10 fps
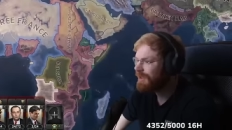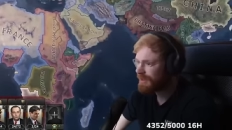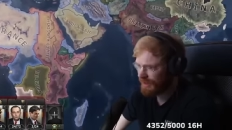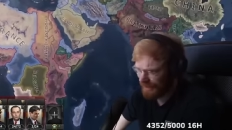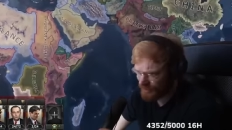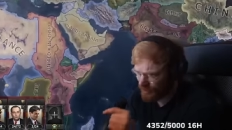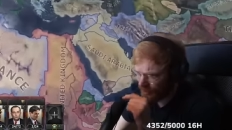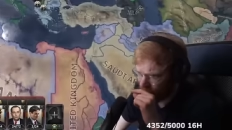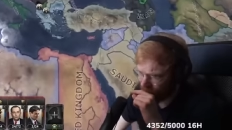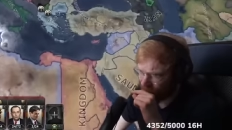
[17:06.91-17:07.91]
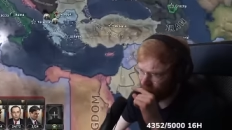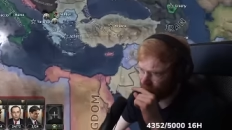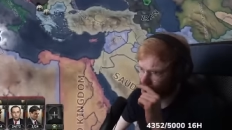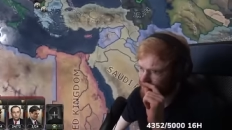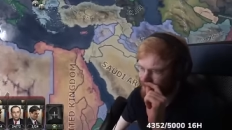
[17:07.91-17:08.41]
The allies are about to kill
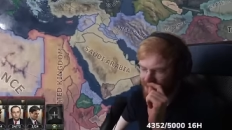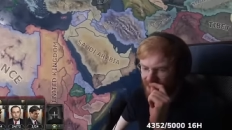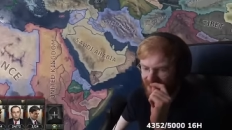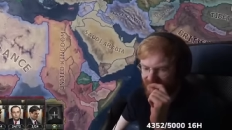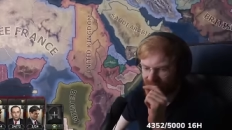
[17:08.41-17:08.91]
Hitler, which means the allies